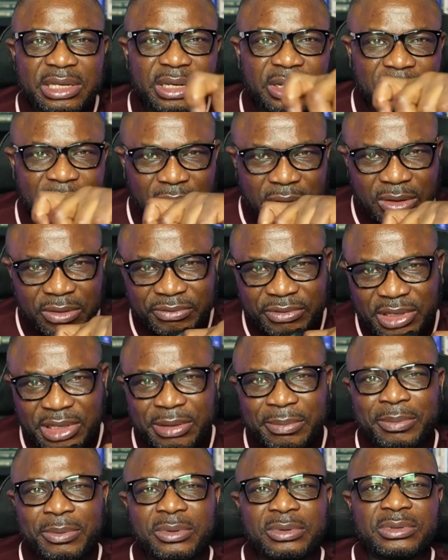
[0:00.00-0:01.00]
a lot of
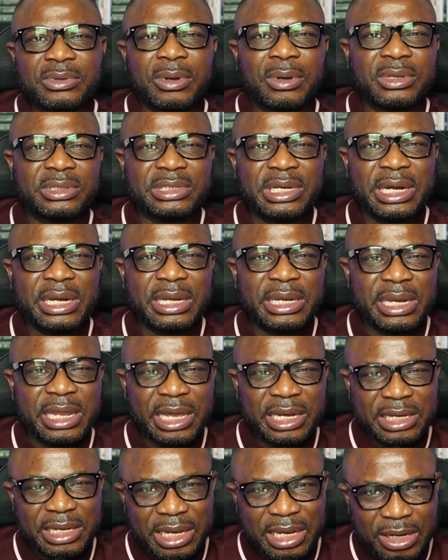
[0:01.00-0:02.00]
Igbos clustering
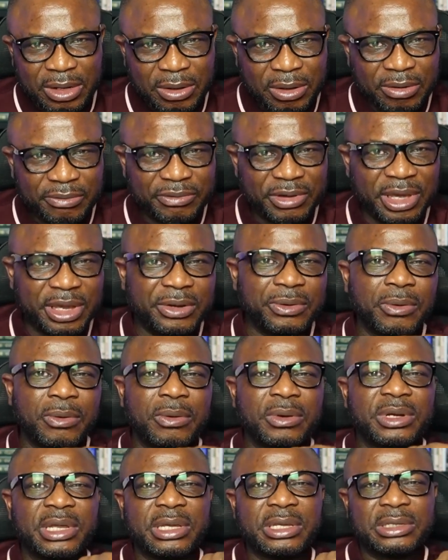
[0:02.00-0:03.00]
there, there are a lot of
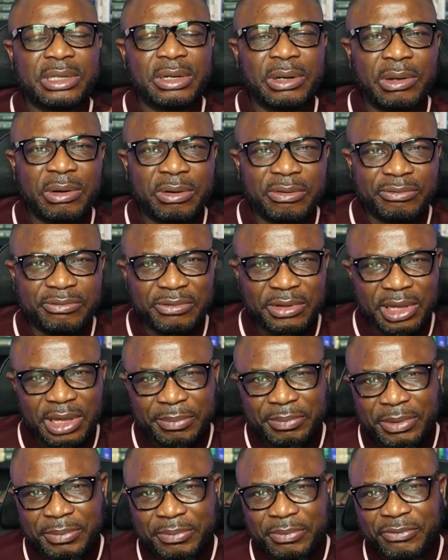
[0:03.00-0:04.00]
Edo, there's a lot
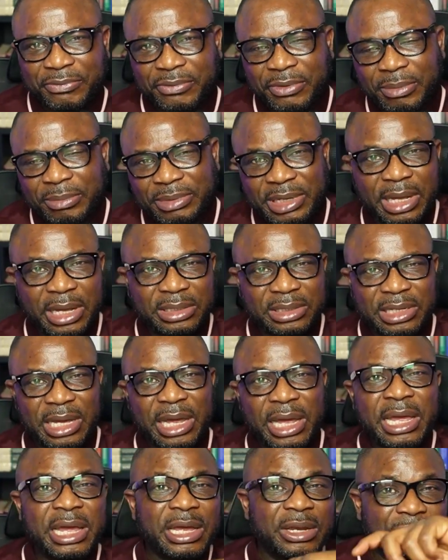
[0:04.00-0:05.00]
of people from
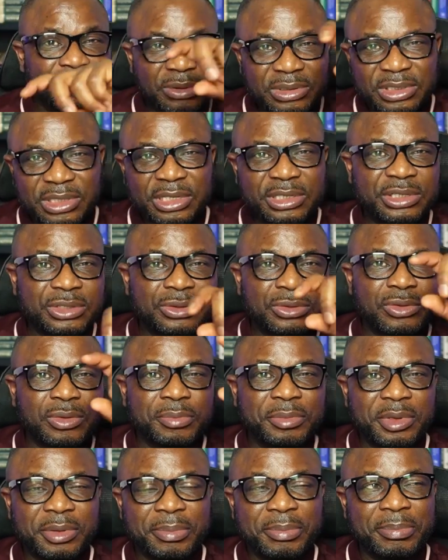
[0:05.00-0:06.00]
Delta. Those days it used to
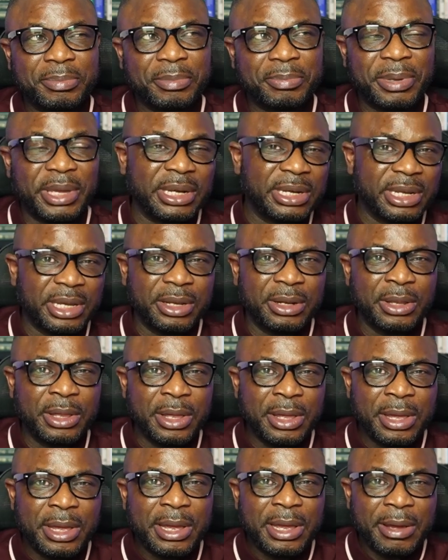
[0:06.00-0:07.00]
be Bendel.
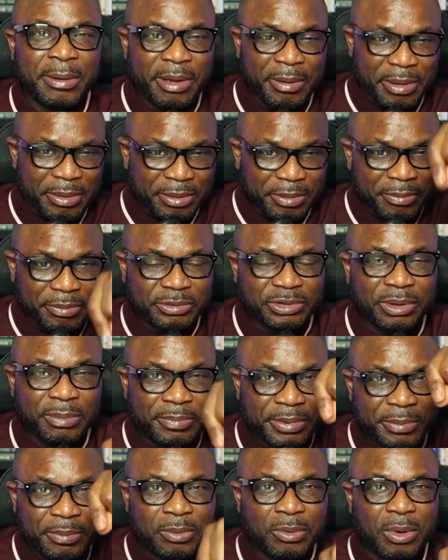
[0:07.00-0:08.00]
Some
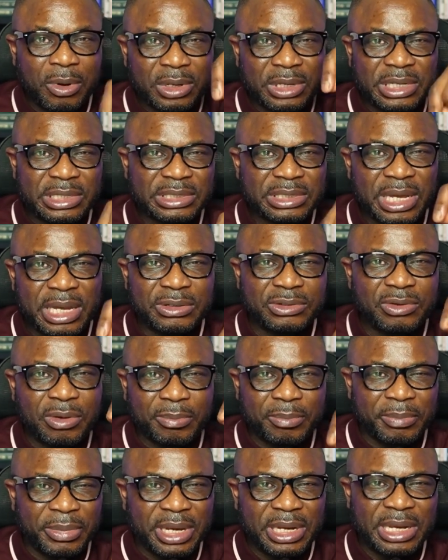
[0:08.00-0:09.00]
people understand
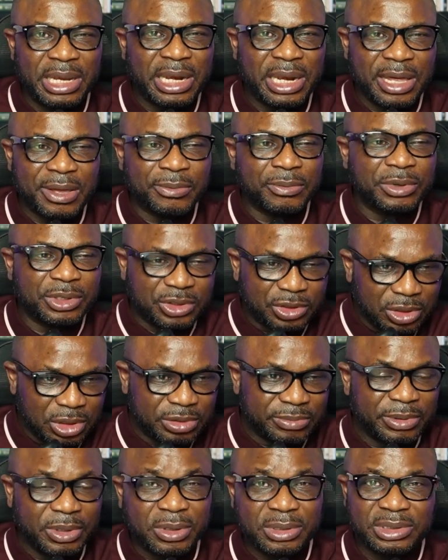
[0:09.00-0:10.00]
some Bendel language
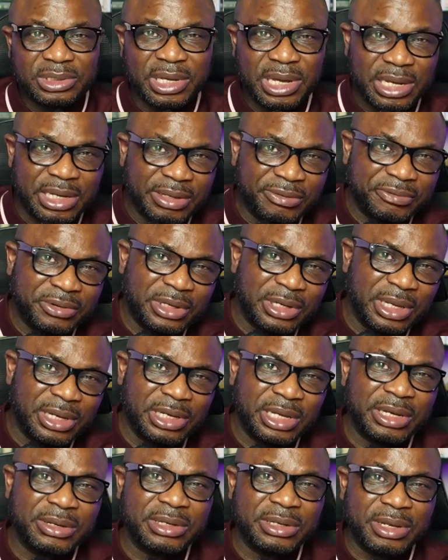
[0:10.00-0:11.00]
just because they are living,
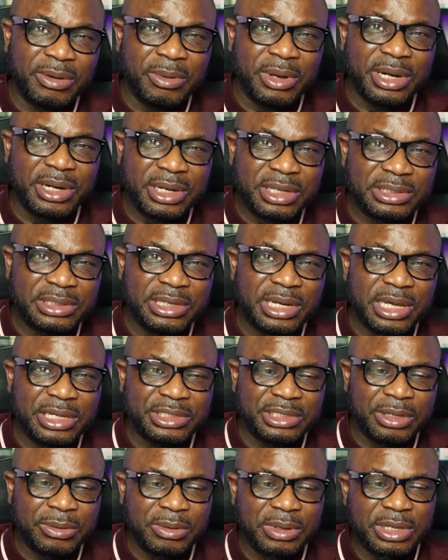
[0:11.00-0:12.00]
they were raised in
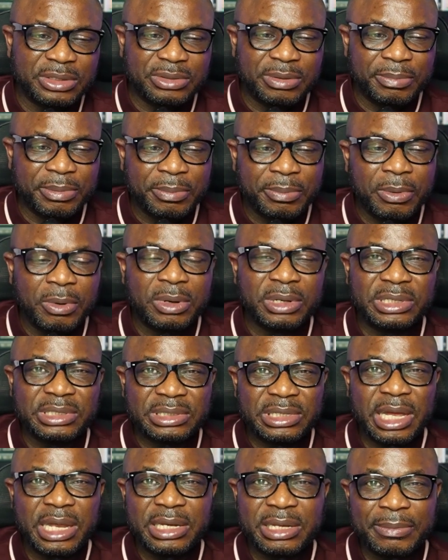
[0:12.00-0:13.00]
Ajegule. Some people
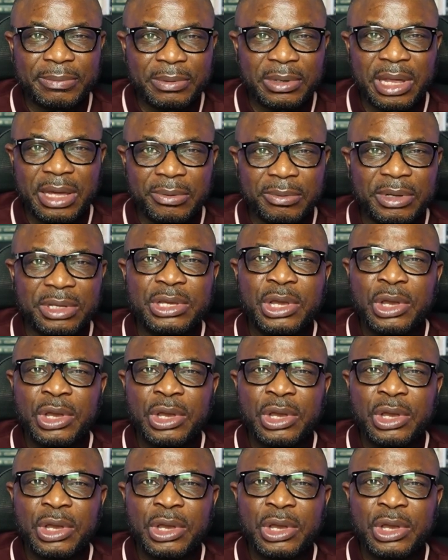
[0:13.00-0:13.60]
understand Igbo language